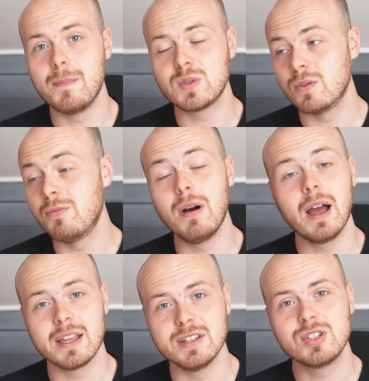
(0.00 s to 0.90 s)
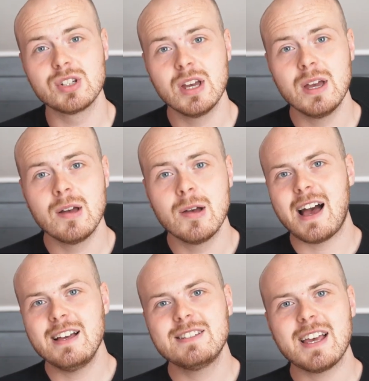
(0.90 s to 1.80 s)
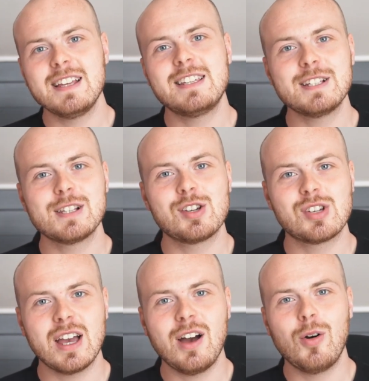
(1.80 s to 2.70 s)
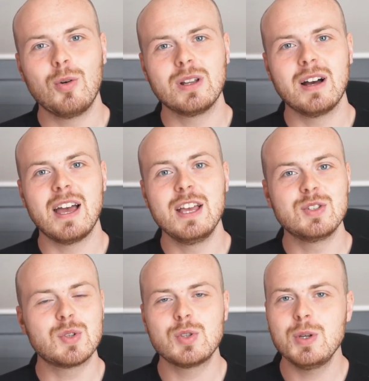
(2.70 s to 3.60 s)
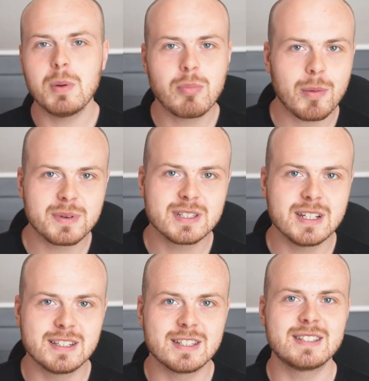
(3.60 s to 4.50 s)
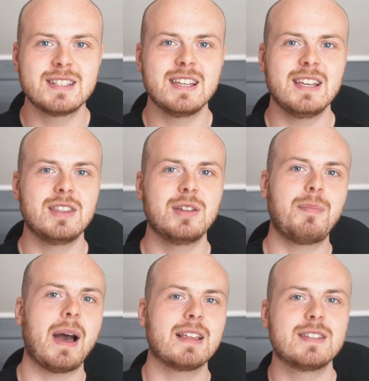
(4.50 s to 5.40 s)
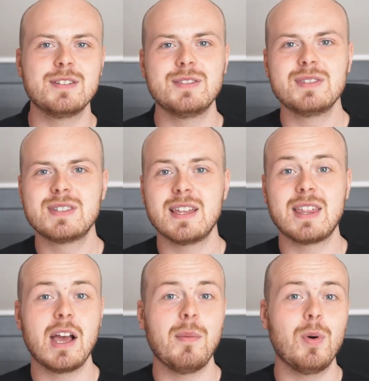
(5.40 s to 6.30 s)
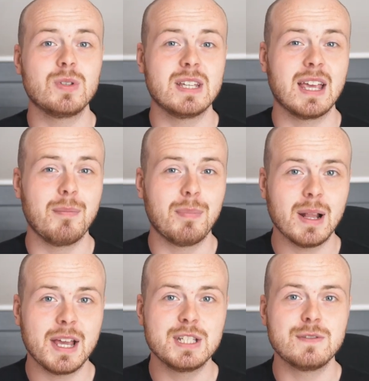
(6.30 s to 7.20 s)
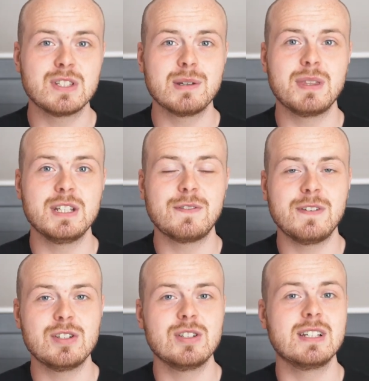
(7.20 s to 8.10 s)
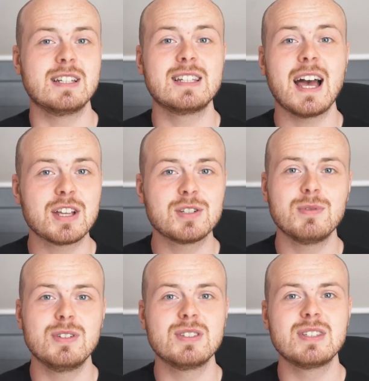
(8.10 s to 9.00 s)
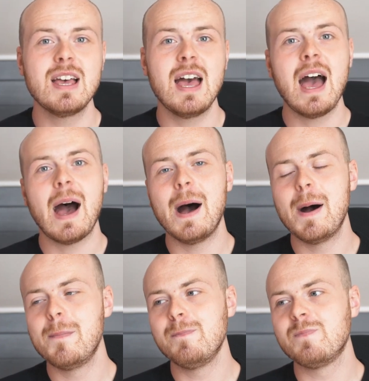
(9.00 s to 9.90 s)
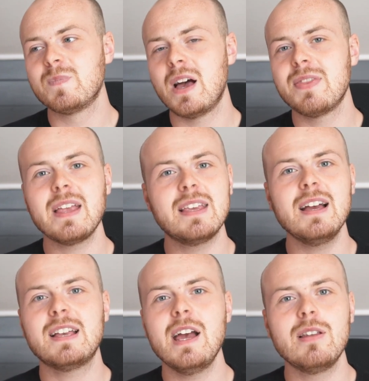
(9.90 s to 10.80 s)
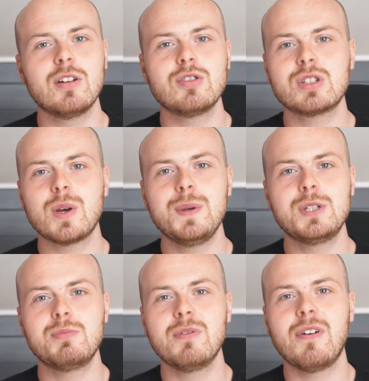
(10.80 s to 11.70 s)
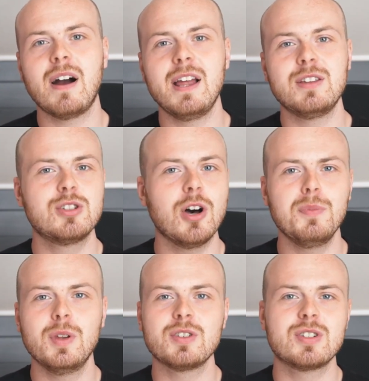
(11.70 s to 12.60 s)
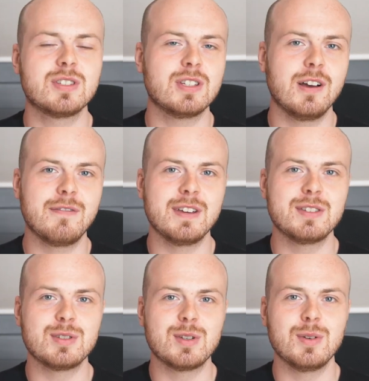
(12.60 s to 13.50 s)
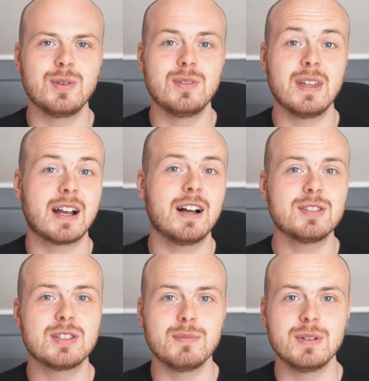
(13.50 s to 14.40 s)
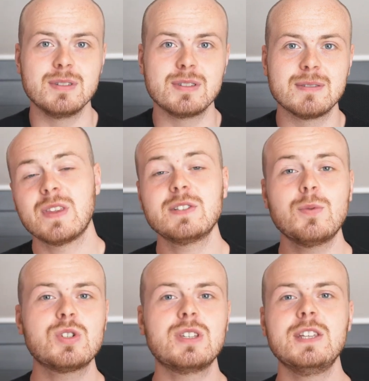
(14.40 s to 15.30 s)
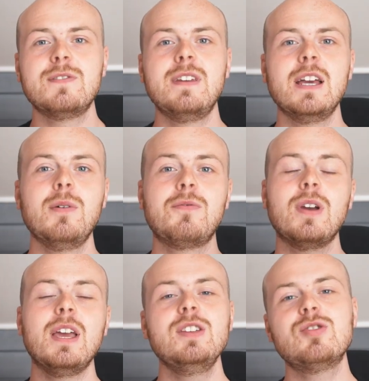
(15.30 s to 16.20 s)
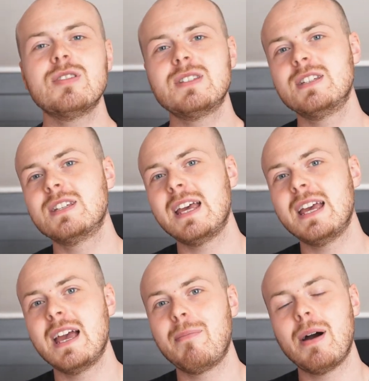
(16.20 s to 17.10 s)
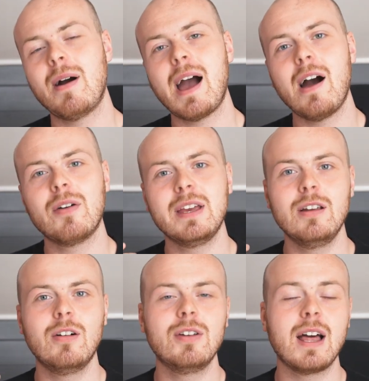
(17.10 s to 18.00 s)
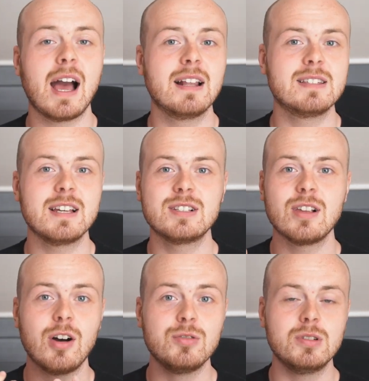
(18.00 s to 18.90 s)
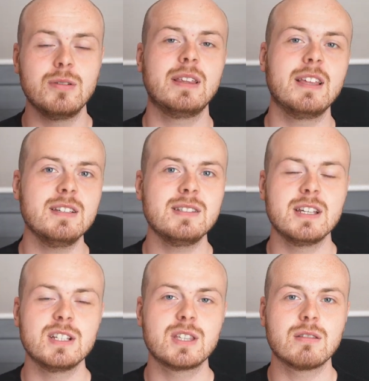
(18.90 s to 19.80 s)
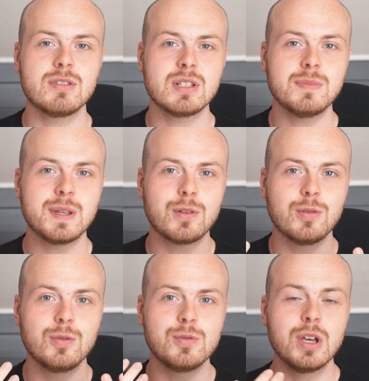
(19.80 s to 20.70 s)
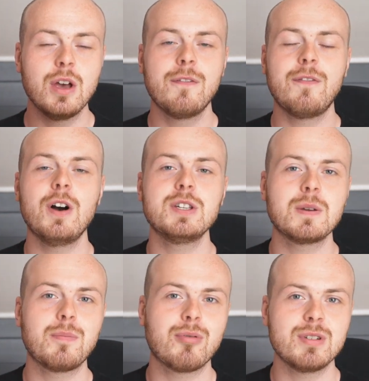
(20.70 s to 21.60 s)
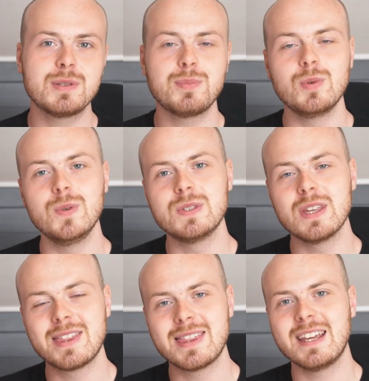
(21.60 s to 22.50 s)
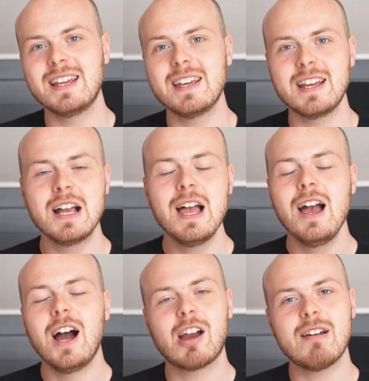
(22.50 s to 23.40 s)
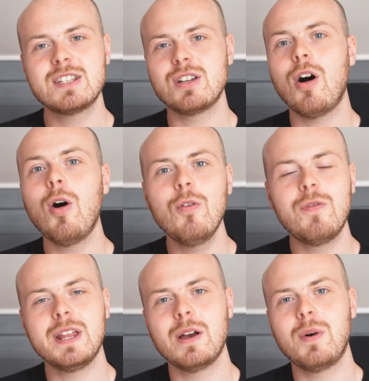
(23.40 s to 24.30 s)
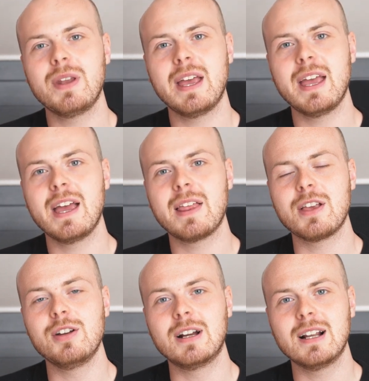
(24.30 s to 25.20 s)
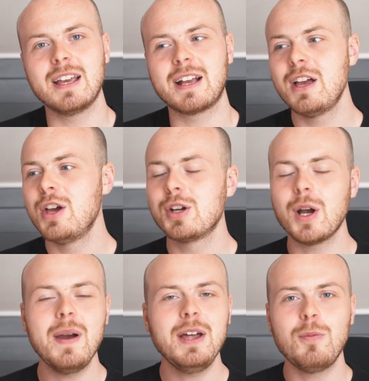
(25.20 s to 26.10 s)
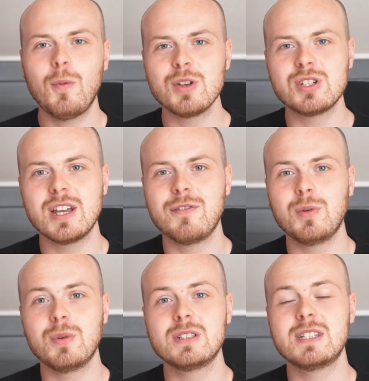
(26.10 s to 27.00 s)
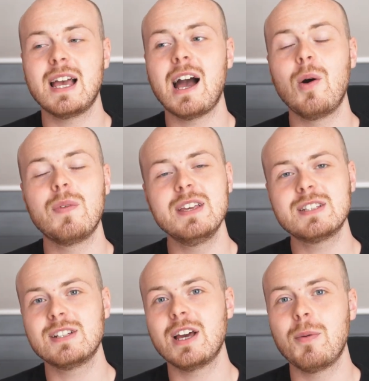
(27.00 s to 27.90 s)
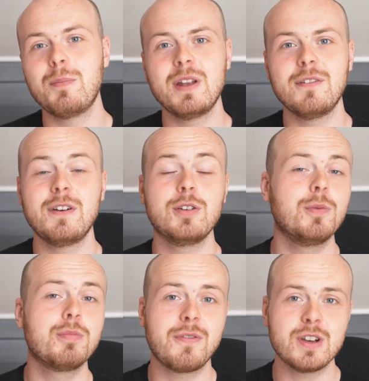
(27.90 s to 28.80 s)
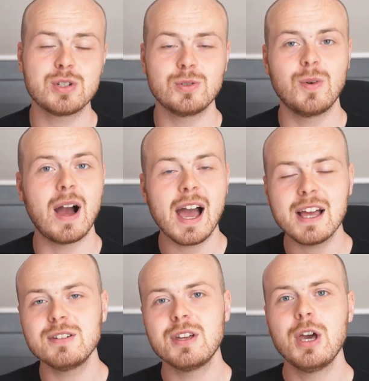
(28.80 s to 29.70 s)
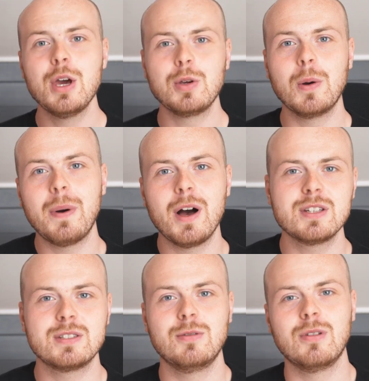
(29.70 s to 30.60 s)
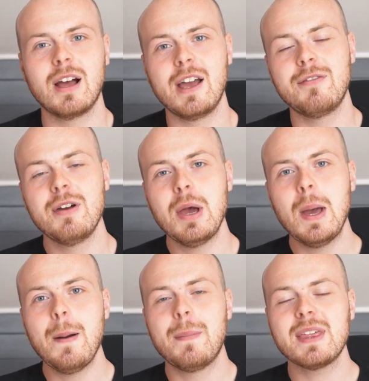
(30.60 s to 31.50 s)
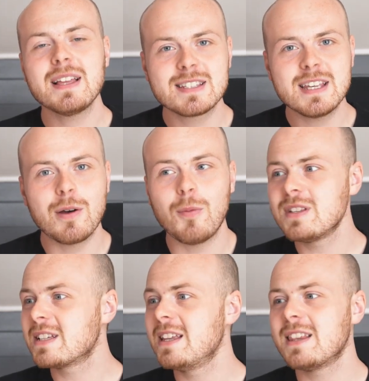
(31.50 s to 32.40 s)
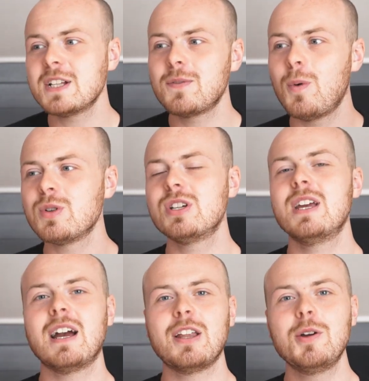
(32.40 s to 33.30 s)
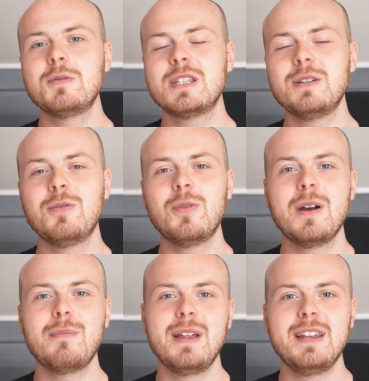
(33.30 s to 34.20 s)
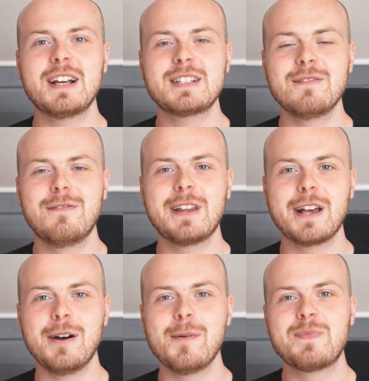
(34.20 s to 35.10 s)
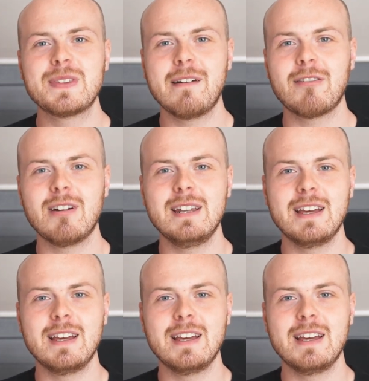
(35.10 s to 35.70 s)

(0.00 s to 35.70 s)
sort of mileage. As a Tesla shareholder, it's super promising to see the patents that they are putting in place for some of these features and attachments, and that yet again are just going to provide top-notch service to their customers. Thanks for watching this video. If you're interested to hear about how Elon and Tesla are doing this, it's through something called First Principles Thinking. I created a whole video on it here that you can click. Go ahead and watch it if you want to see how this could help benefit your professional and your personal life. But that's it. Once again, thanks for watching, and I hope to see you all in my next video. Have a great